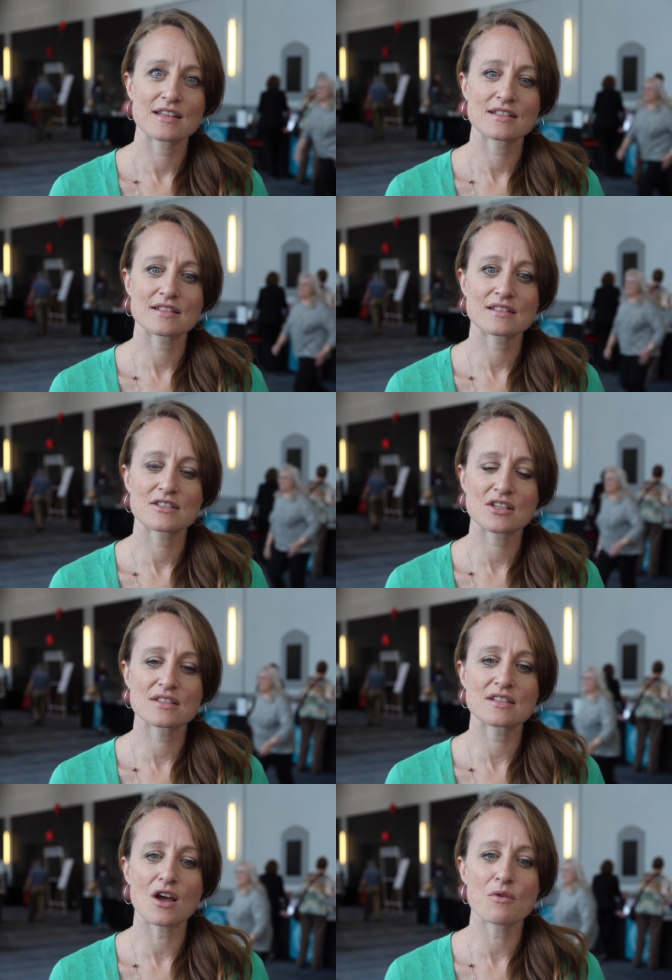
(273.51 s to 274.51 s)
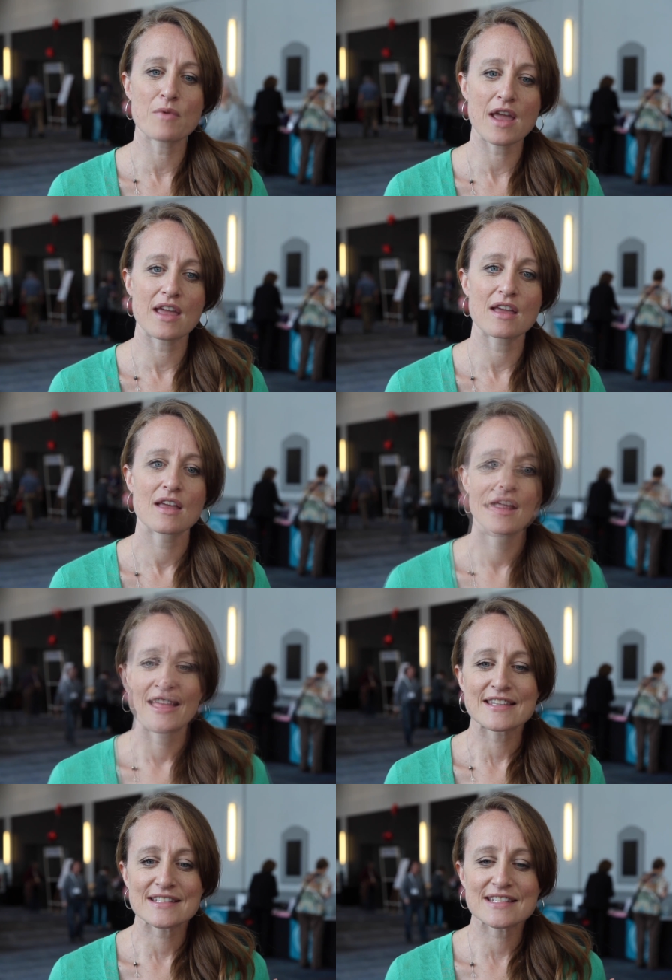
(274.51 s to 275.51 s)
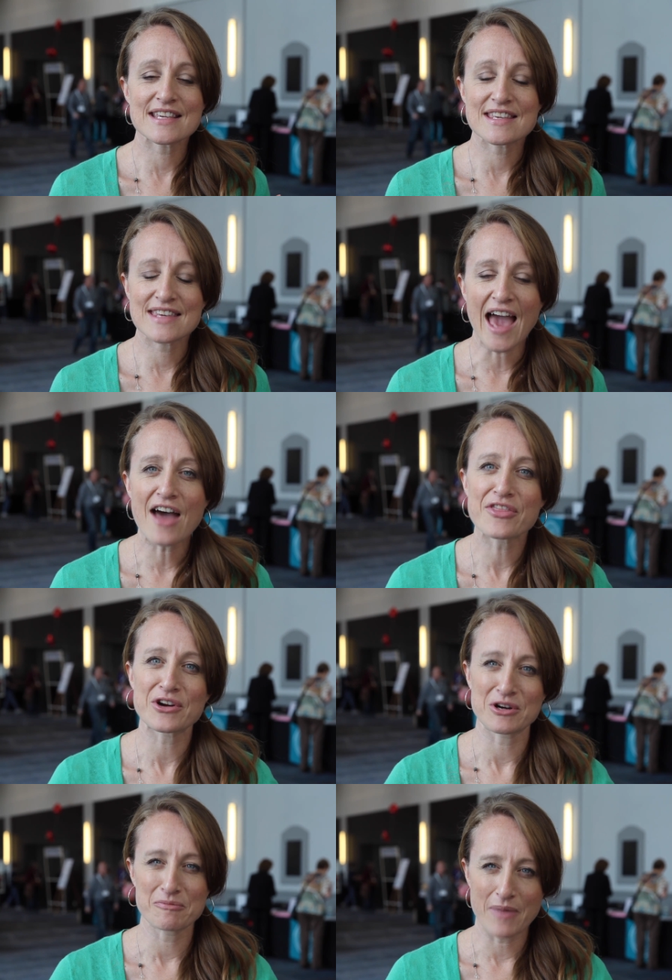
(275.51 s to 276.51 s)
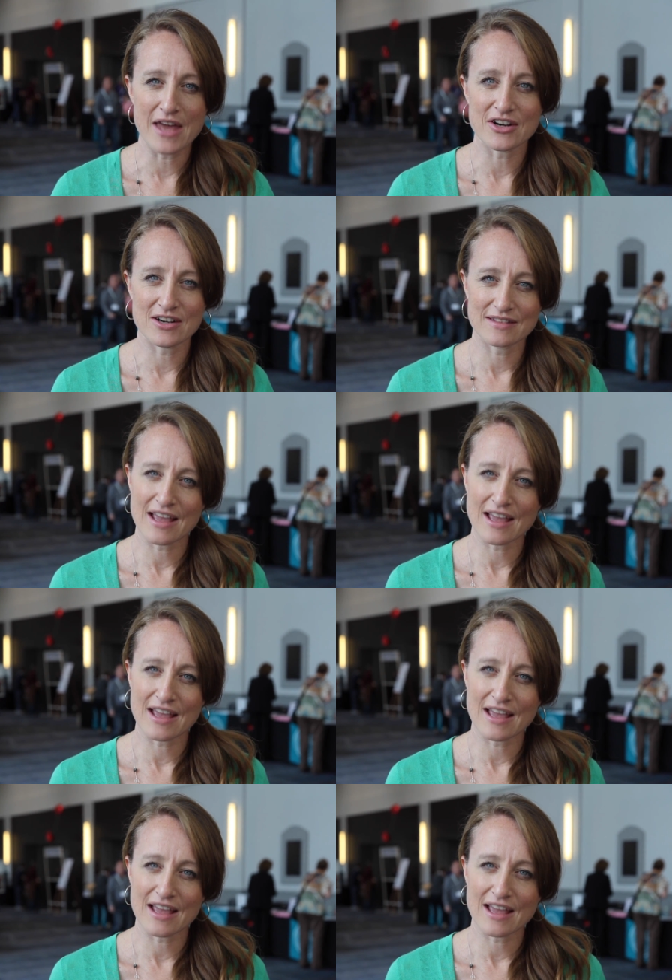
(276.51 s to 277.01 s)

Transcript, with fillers: is just a way to gather better.